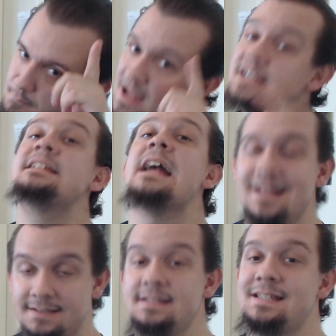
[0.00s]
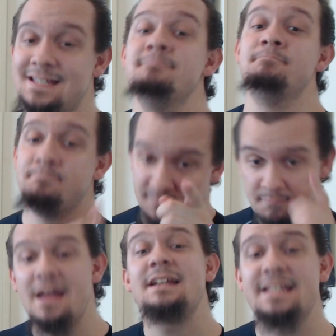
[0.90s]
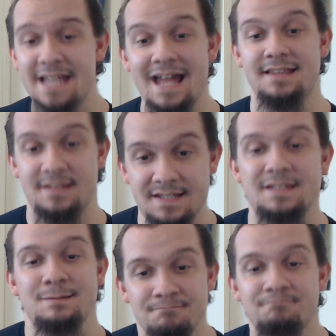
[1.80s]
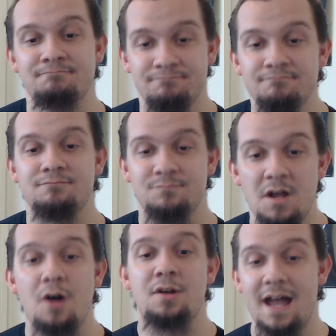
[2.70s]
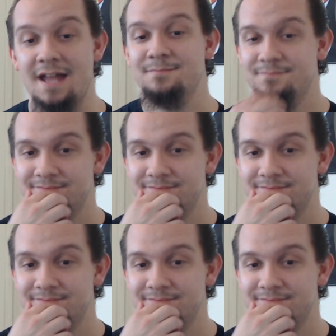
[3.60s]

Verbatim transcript: Makes sense. Makes sense. Okay.